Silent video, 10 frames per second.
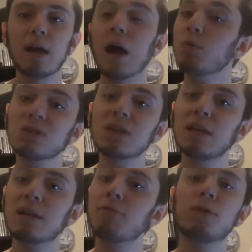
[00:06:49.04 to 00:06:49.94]
I would
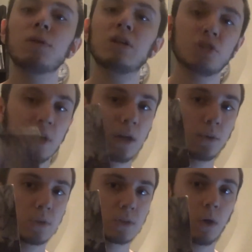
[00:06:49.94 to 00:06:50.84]
say definitely check
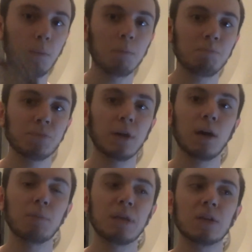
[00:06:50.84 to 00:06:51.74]
out this album,
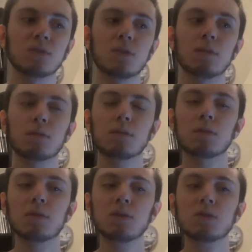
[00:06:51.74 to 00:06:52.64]
because
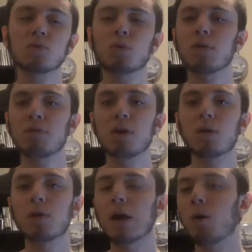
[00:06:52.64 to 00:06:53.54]
this is one of
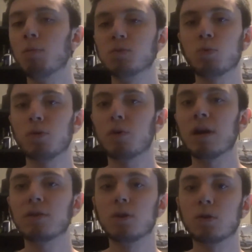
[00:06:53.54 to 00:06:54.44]
their albums where they're
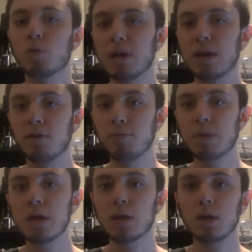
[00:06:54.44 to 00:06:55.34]
at their creative
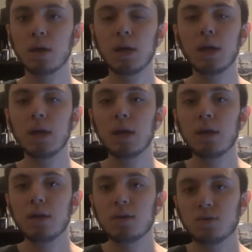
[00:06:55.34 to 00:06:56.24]
peak.
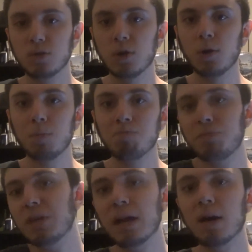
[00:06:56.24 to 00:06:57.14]
So,
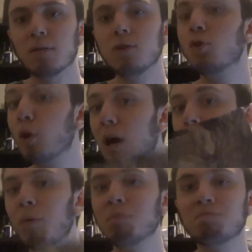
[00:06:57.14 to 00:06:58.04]
yeah, good
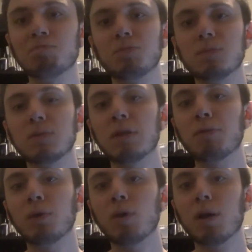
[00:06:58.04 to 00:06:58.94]
album.
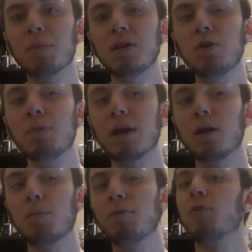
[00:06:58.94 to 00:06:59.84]
Definitely recommend you pick
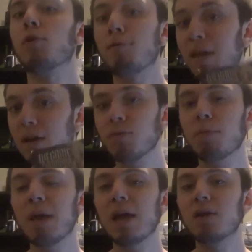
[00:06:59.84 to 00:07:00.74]
it up if you're a fan of
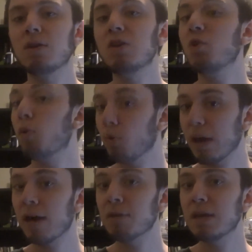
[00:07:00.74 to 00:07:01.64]
the band and you don't
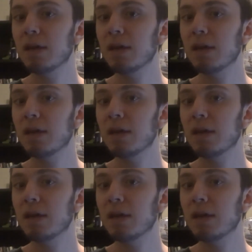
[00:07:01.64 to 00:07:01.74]
have it